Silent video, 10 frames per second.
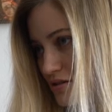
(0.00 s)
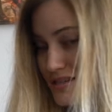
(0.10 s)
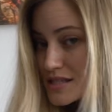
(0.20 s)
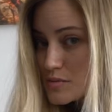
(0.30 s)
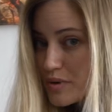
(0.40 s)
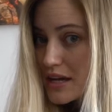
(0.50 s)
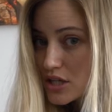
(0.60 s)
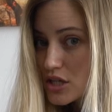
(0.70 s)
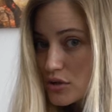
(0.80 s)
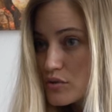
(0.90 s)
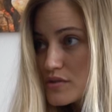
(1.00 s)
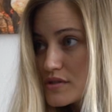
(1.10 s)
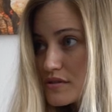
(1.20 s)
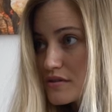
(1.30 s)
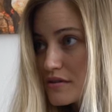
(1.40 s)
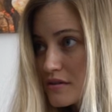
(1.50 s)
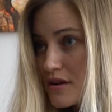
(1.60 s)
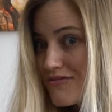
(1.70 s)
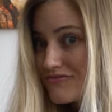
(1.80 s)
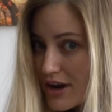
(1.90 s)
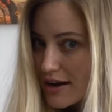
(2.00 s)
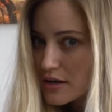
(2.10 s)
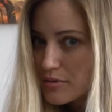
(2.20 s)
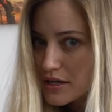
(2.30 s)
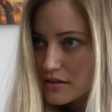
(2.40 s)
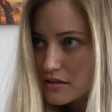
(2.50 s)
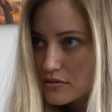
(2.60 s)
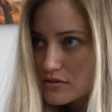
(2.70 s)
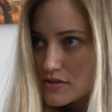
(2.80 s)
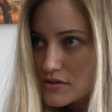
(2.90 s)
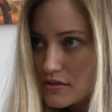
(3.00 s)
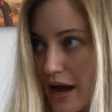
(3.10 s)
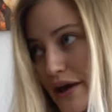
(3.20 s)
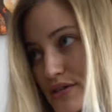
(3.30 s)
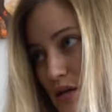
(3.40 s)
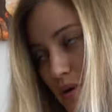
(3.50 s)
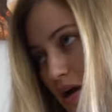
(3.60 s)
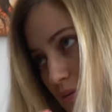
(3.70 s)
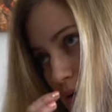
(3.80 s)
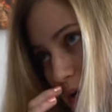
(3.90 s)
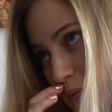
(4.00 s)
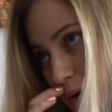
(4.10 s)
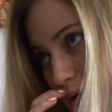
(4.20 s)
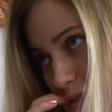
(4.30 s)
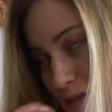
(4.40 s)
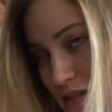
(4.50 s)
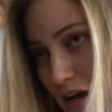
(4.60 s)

This is big news. Big news. Very big news. I also brought you another present that